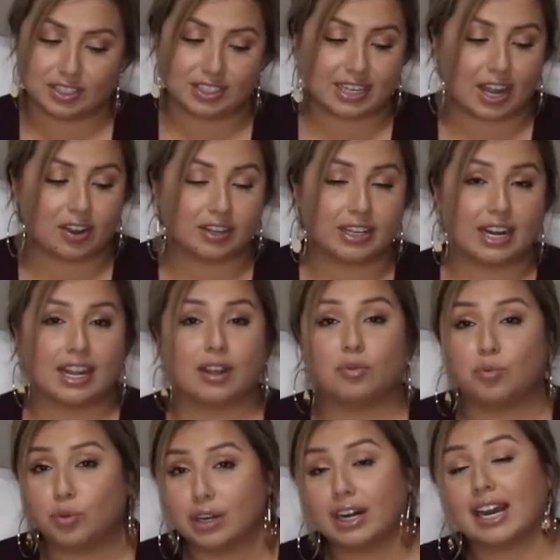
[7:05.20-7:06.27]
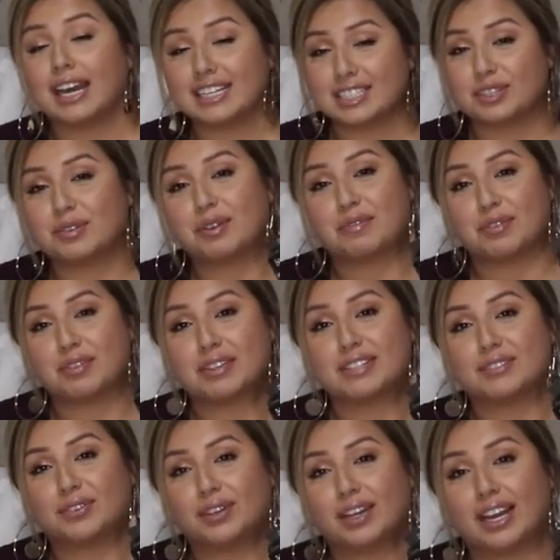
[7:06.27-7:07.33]
turn down. And I would like to review
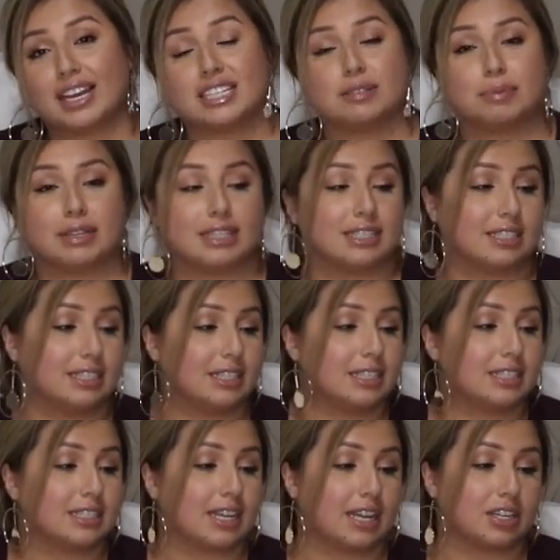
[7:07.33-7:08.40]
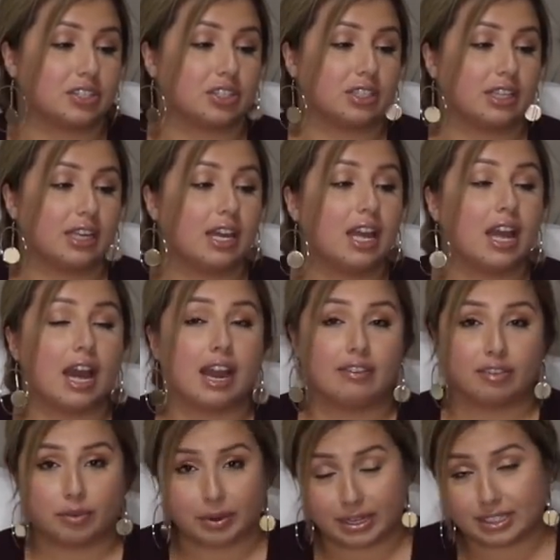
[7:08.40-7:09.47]
this for you guys because this actually,
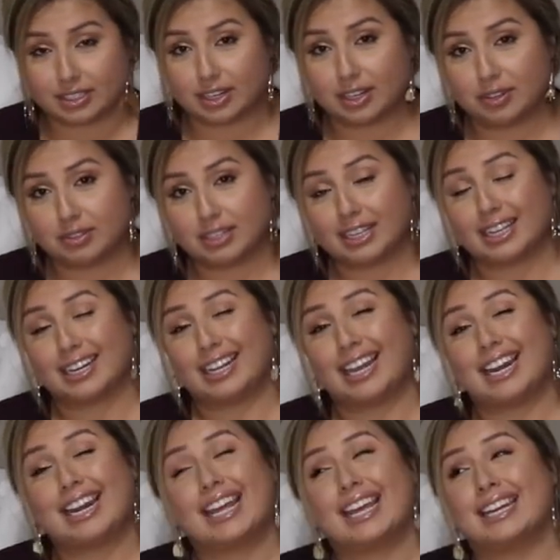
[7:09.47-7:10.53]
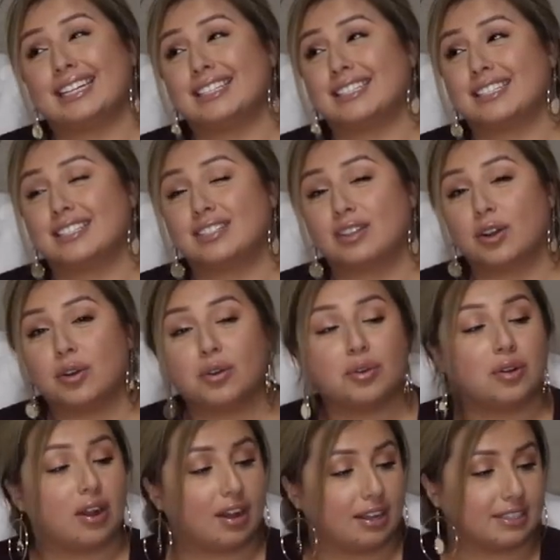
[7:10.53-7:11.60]
I've already started using it again. And it's
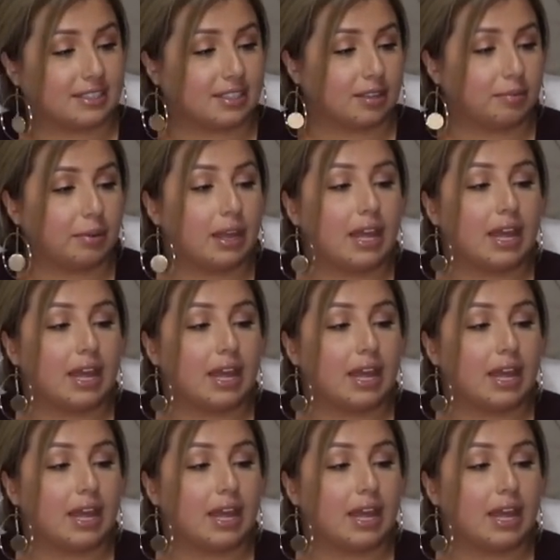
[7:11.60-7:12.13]
so awesome.